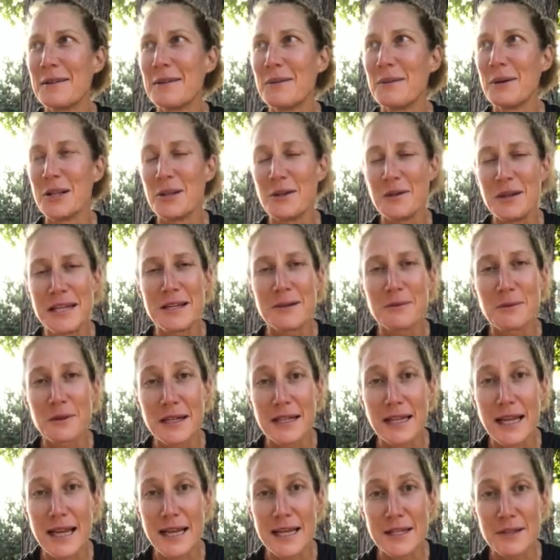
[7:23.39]
what you need to
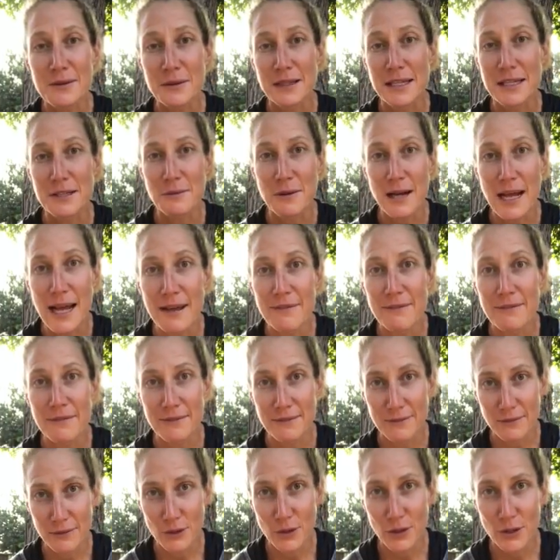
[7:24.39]
realize, or at least what I've
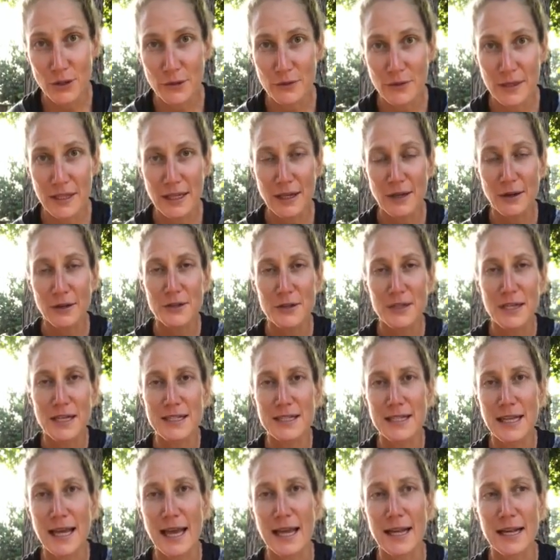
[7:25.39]
learned over the years,
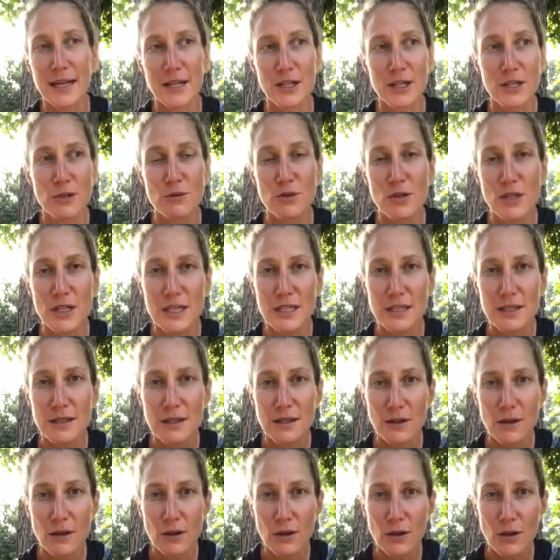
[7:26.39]
is that you just
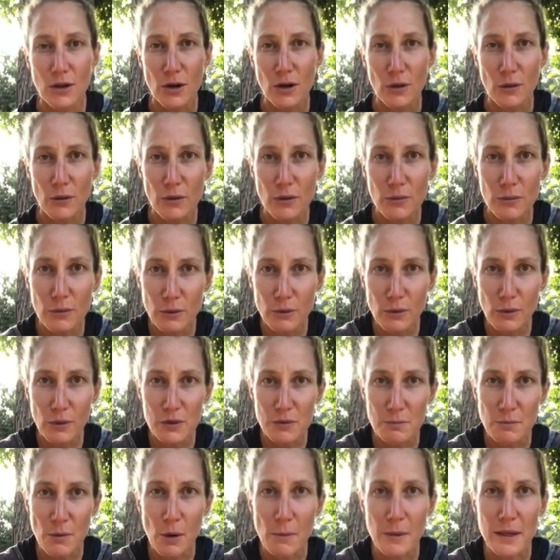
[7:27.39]
go through
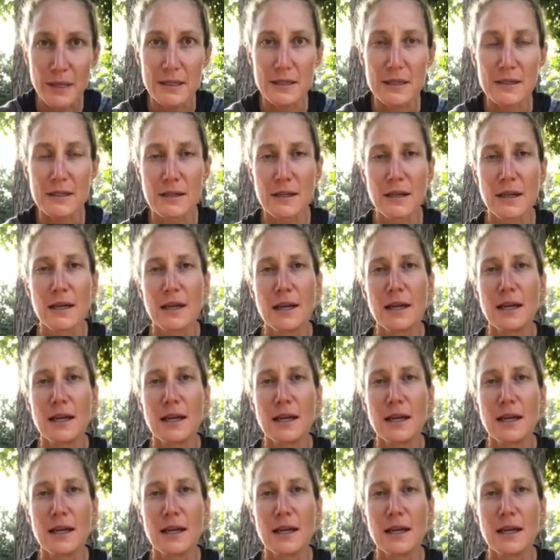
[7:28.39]
those moments.